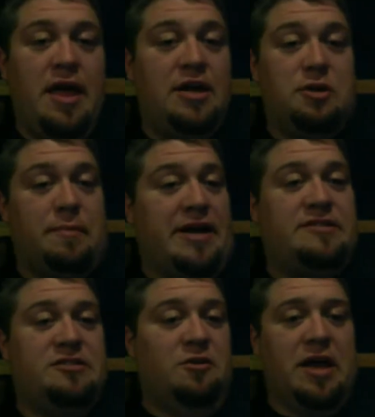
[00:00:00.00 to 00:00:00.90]
She might
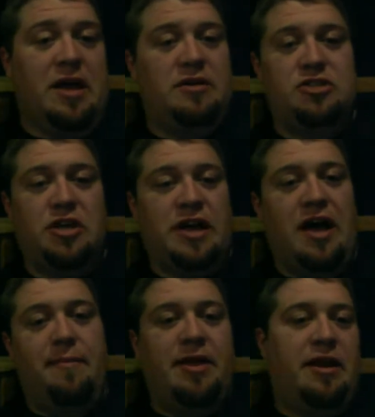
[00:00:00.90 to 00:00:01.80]
still be on. She
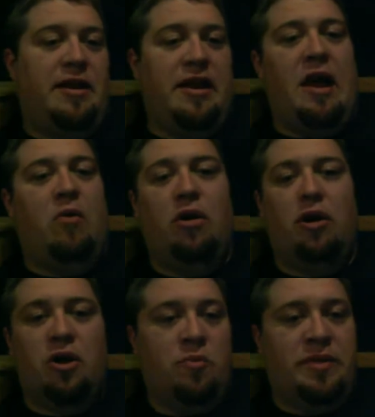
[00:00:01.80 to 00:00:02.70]
commented an hour
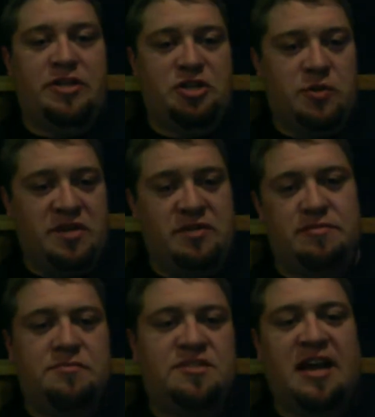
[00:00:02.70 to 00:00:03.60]
ago, but then she went
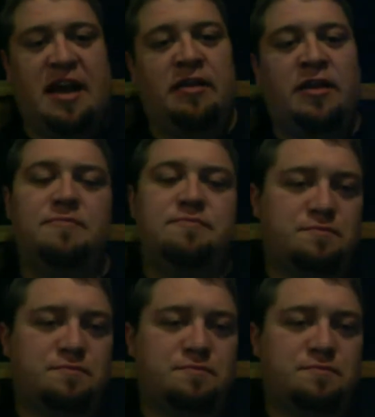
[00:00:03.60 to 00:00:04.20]
silent.